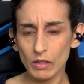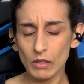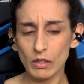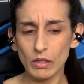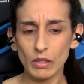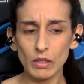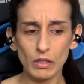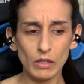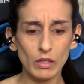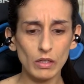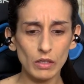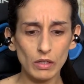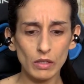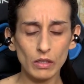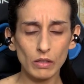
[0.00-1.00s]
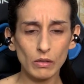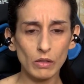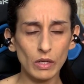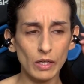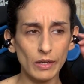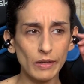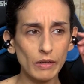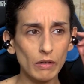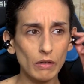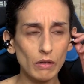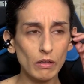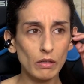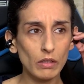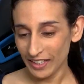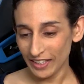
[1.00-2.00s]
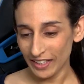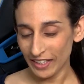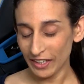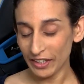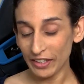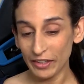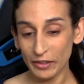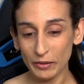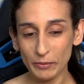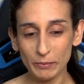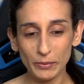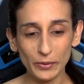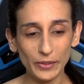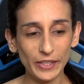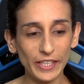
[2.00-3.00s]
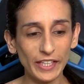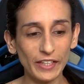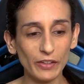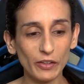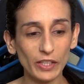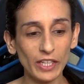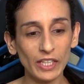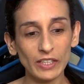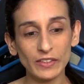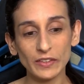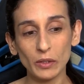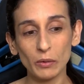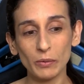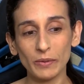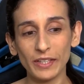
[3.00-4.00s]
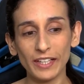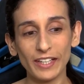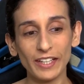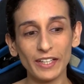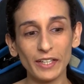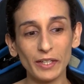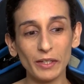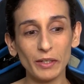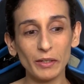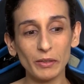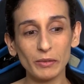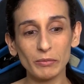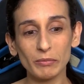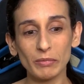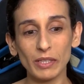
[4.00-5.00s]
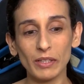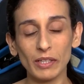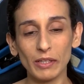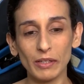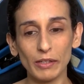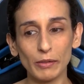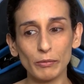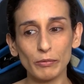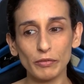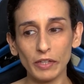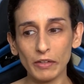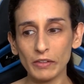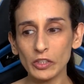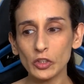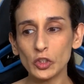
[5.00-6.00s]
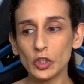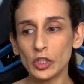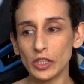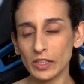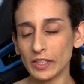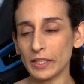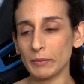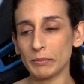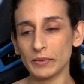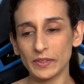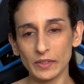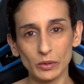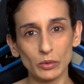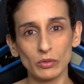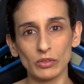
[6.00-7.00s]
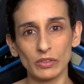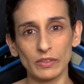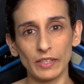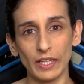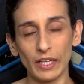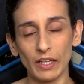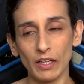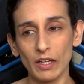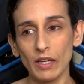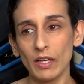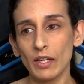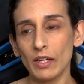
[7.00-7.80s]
Huh. Okay. Oh boy. Okay, so very chill episode today.